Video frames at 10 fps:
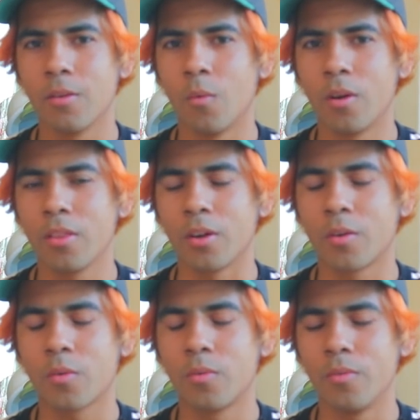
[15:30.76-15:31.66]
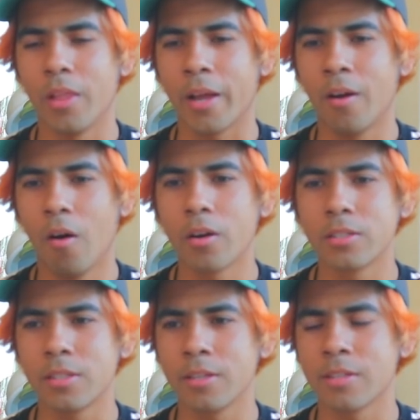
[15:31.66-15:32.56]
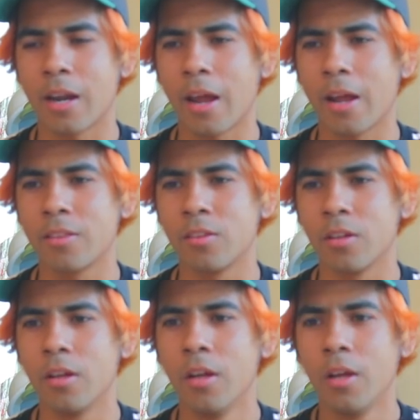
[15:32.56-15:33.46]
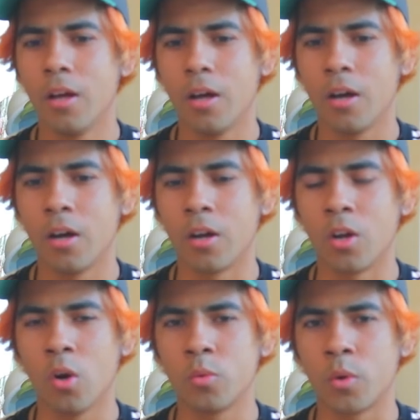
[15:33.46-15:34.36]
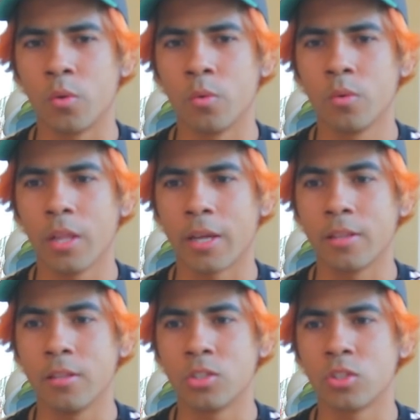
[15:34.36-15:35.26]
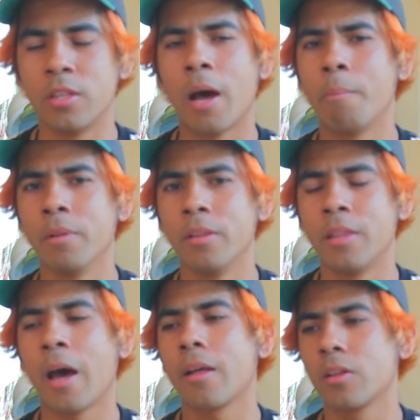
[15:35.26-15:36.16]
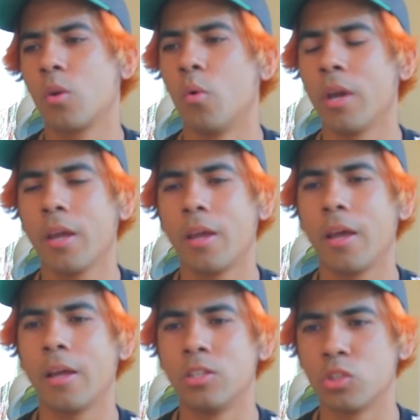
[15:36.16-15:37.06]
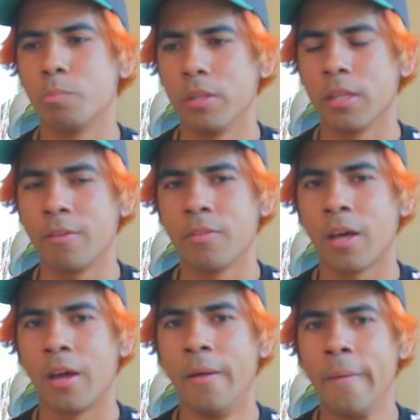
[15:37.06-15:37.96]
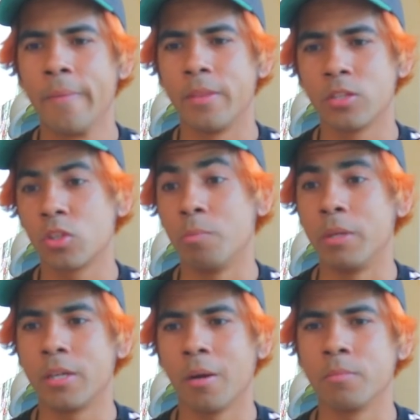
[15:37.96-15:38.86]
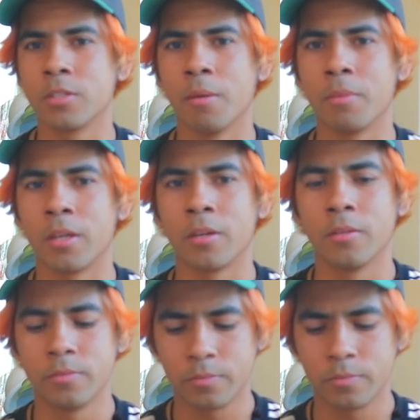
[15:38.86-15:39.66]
one of the hardest things that I had to go through, like just not quit and just believe that this could become something.